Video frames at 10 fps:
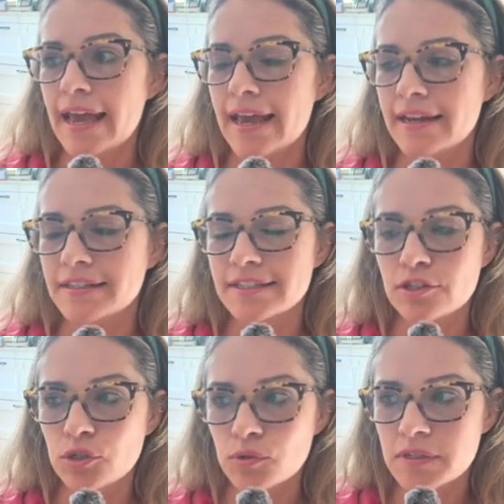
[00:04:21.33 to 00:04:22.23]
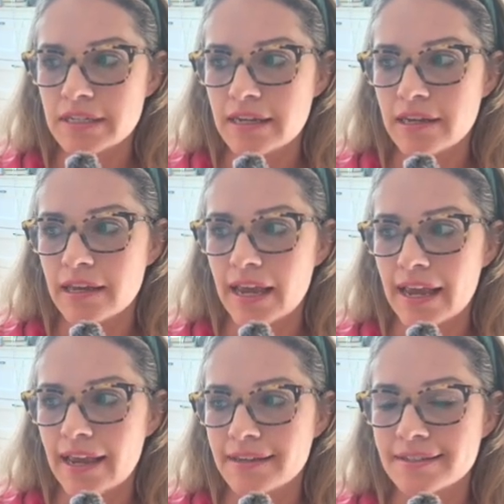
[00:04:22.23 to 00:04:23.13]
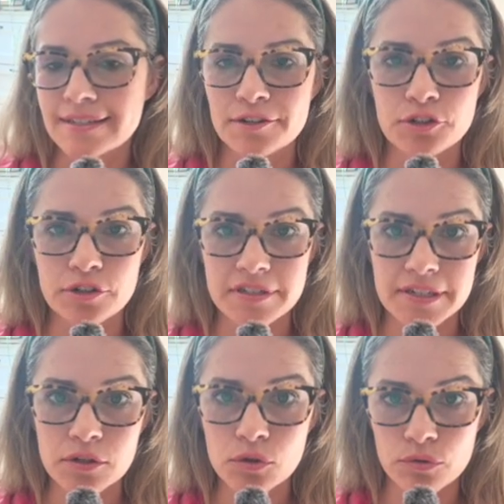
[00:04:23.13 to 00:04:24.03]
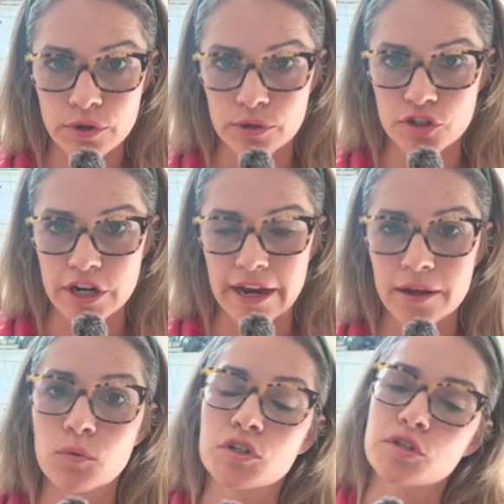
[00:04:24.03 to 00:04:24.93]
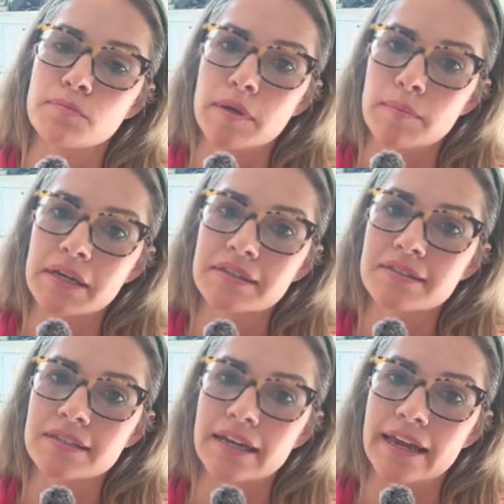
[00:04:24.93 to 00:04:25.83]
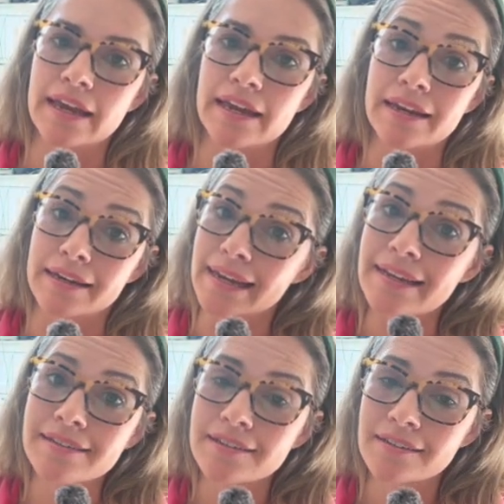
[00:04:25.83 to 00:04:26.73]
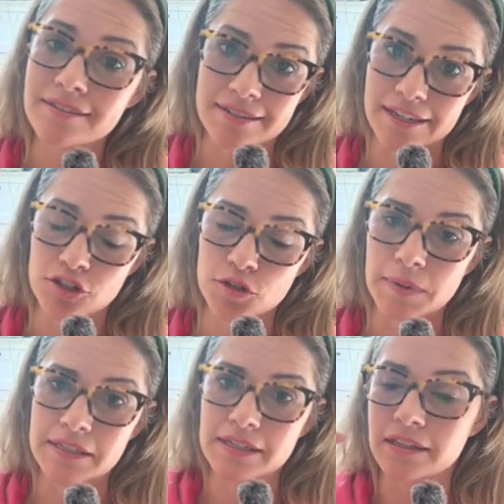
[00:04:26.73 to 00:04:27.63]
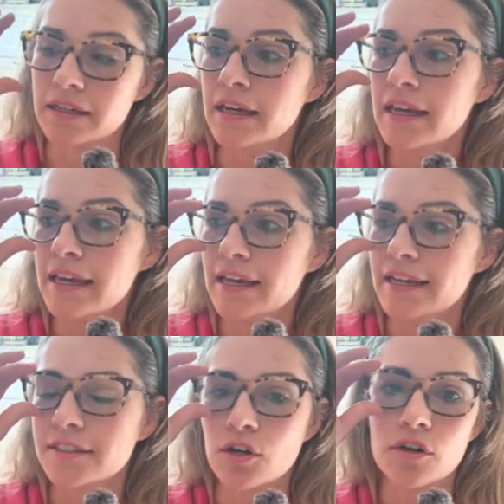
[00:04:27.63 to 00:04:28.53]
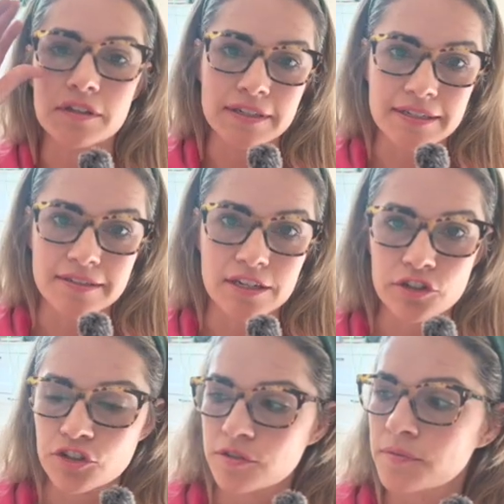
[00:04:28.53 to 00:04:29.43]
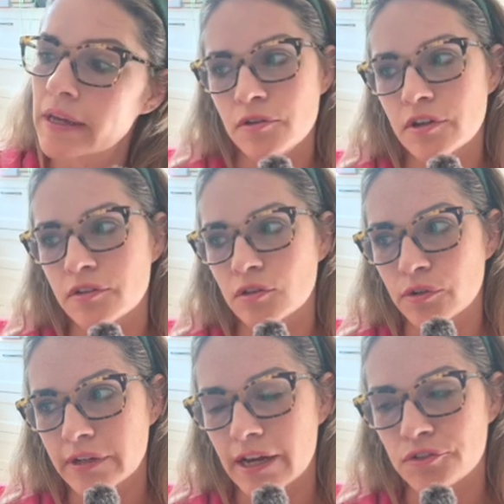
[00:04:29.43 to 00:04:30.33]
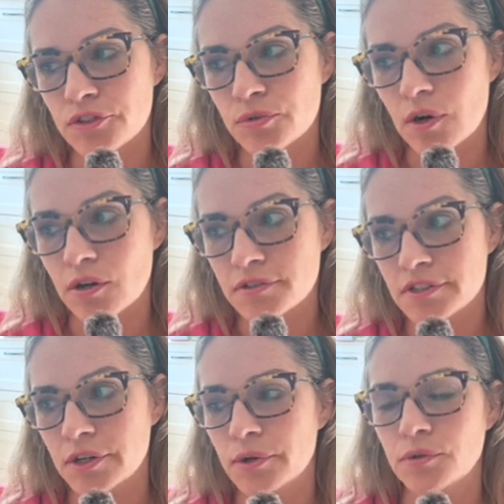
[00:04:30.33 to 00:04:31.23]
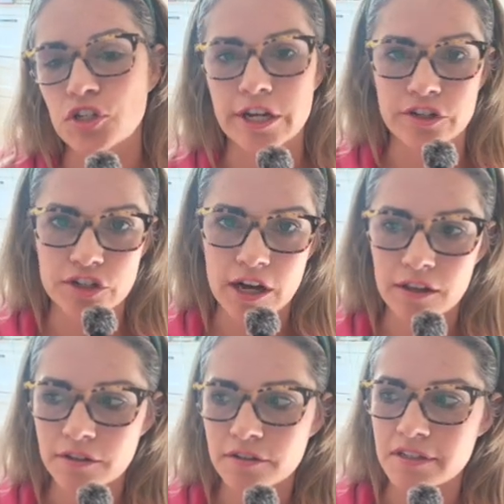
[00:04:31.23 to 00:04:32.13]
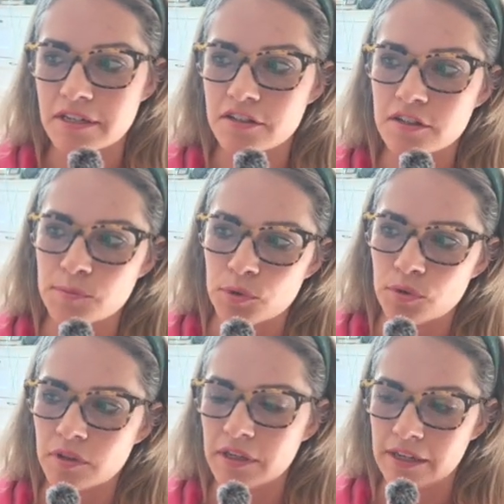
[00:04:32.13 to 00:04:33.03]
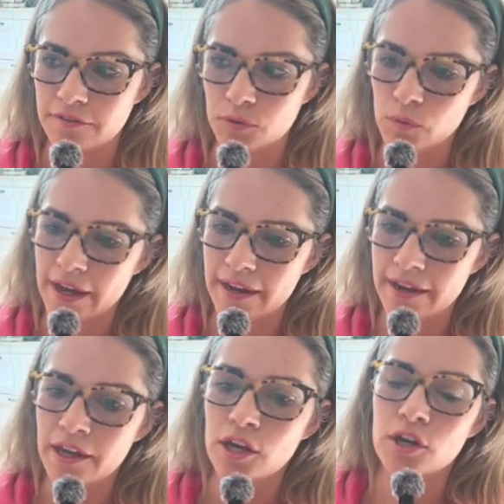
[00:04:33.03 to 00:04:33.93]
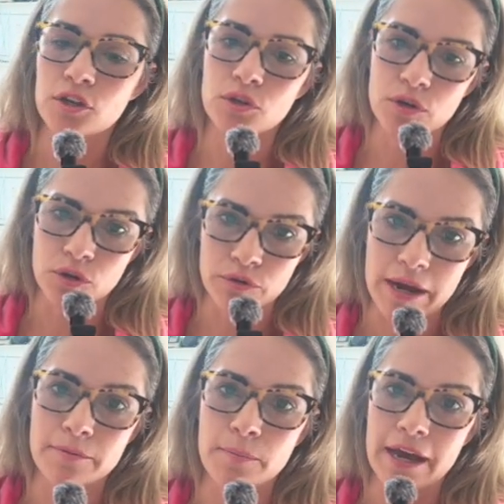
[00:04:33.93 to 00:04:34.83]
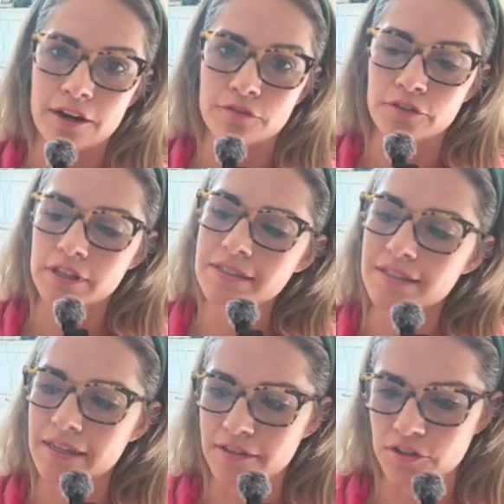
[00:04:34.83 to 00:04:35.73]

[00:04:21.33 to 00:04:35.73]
and it's using a center single crochet, which mimics a knit stitch basically. It's called the knit stitch. You can learn how to also change colors in a smooth, even way. You can grab the pattern for this in the